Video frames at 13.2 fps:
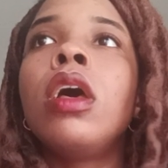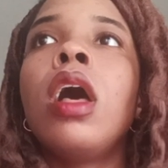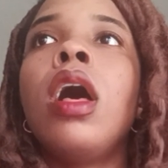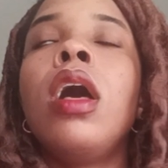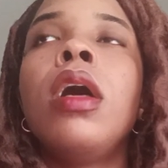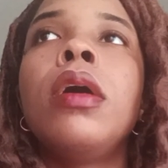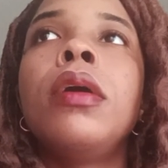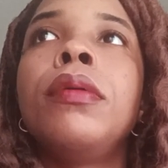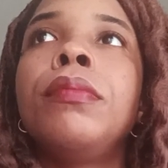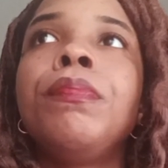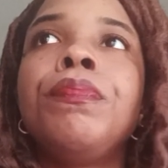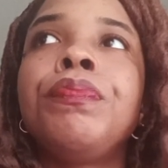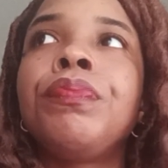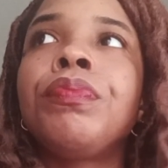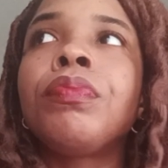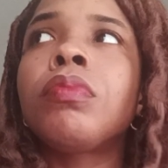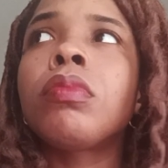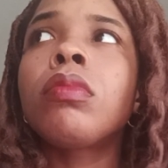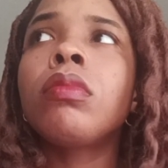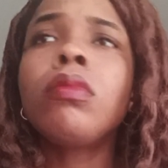Um,
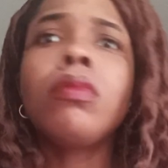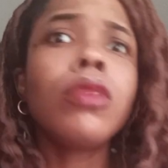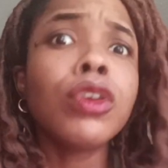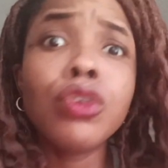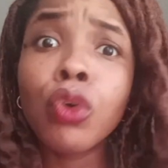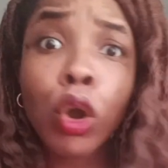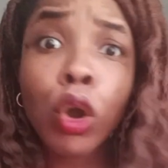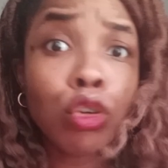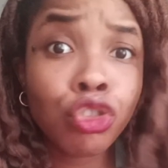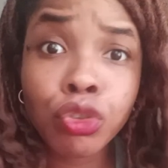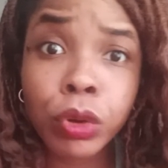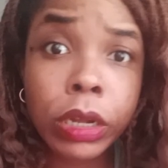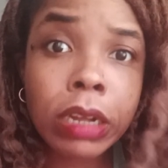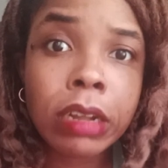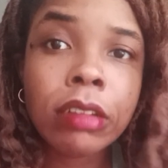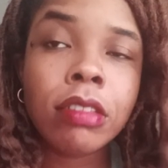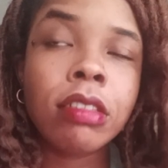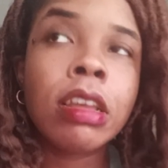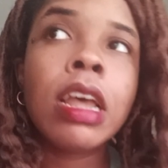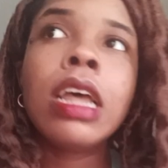
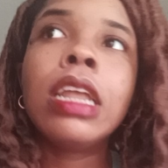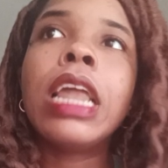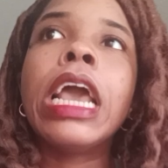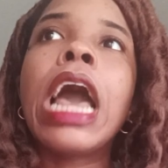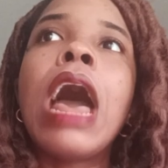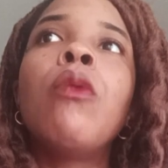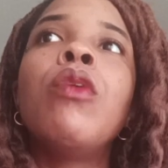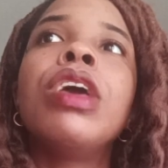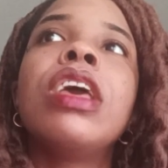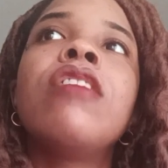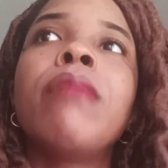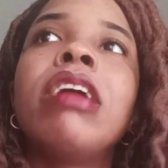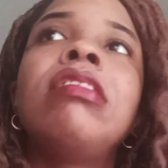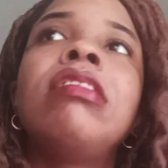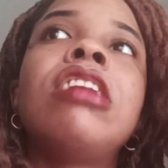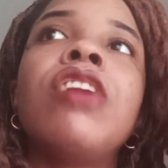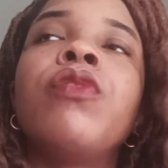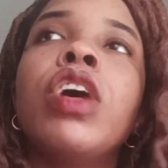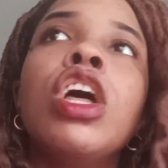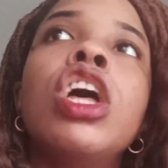groceries. Like I would give
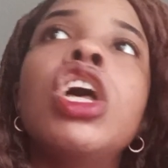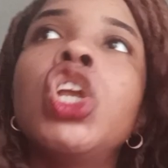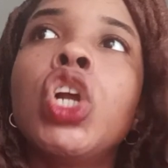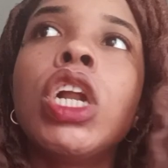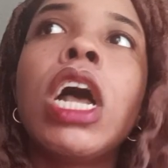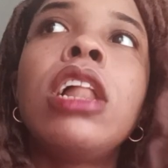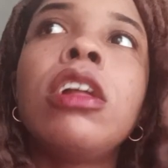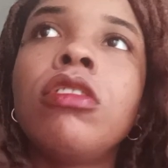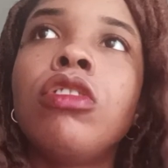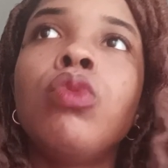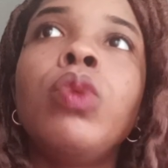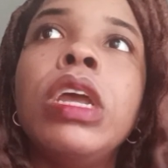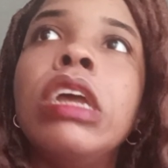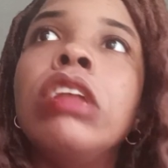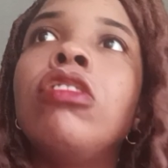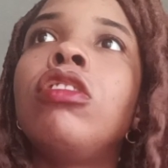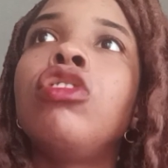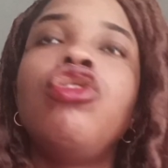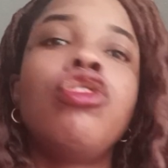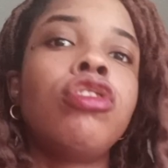myself a hundred dollars a week to
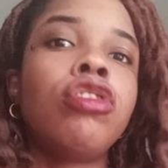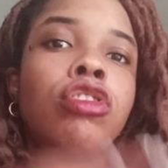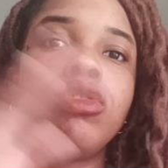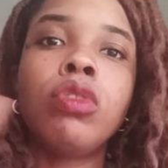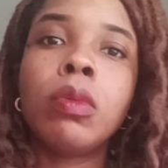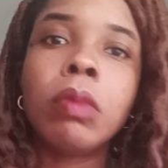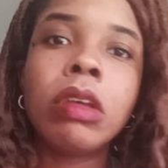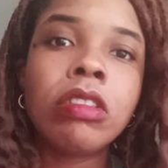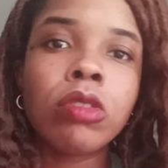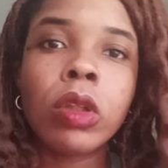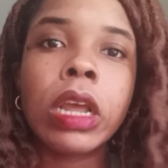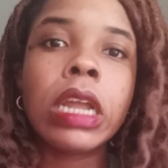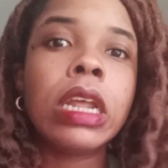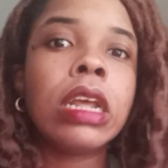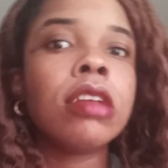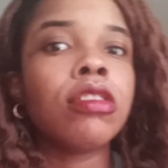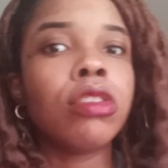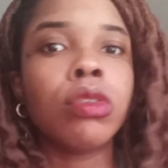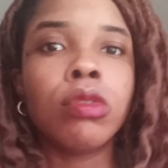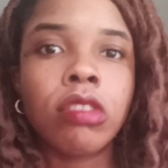just do the miscellaneous
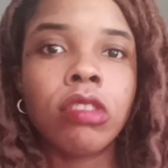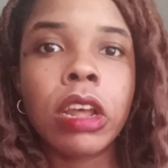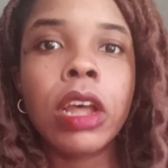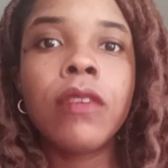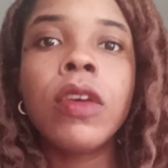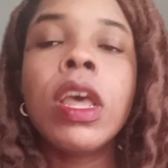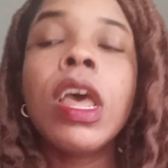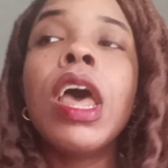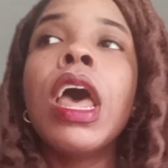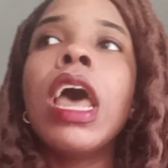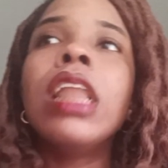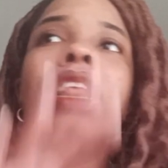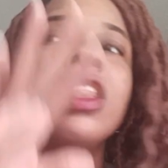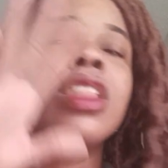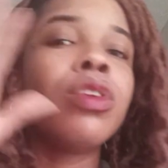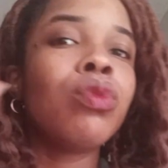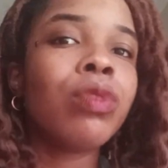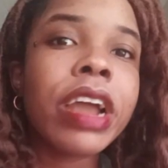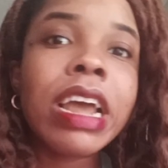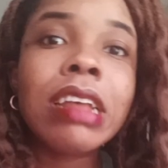little stuff, and then the
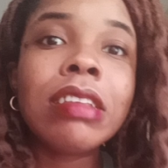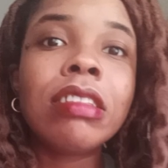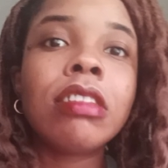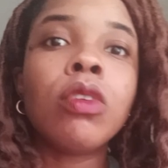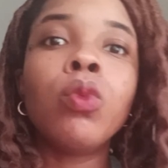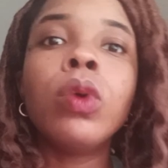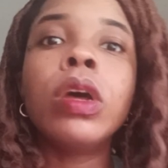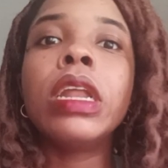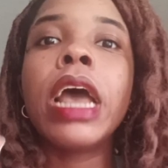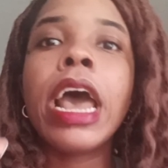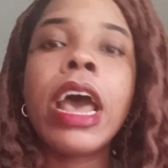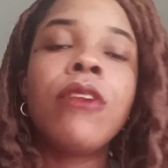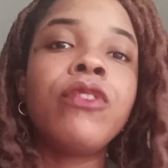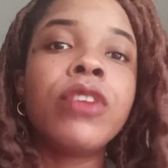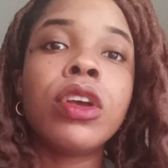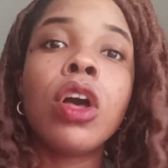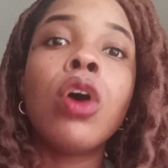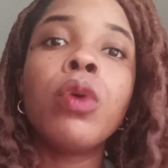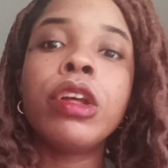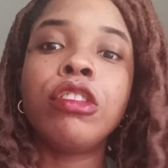rest would have to
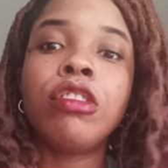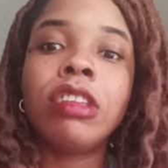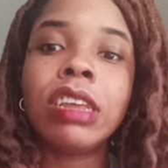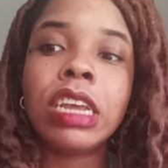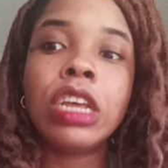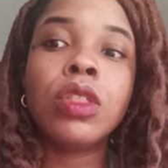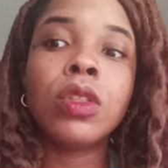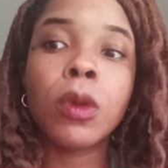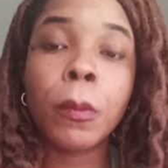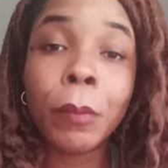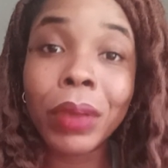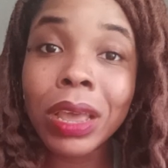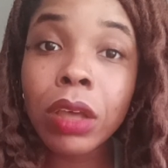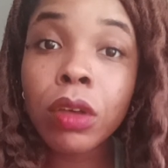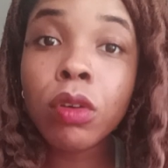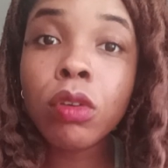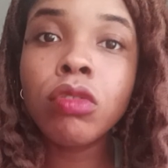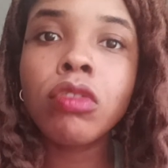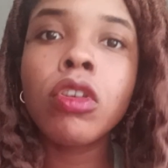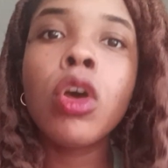go into either
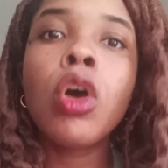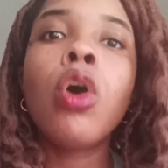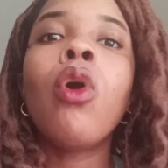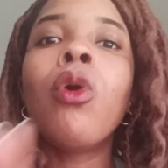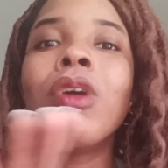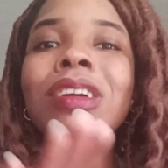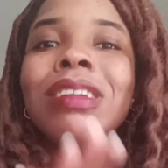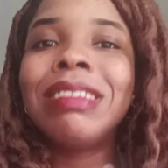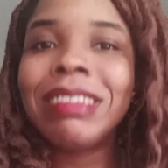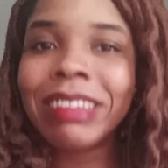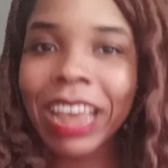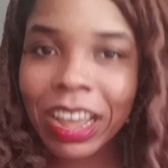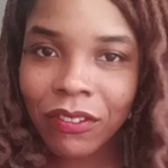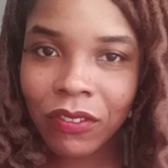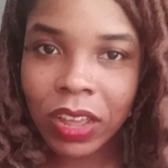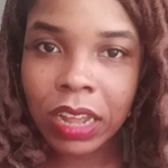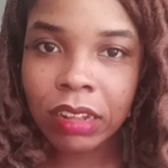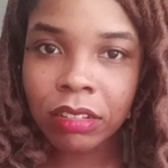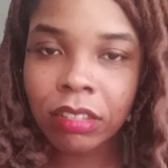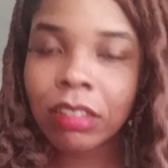bills or
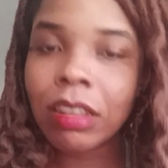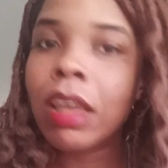savings.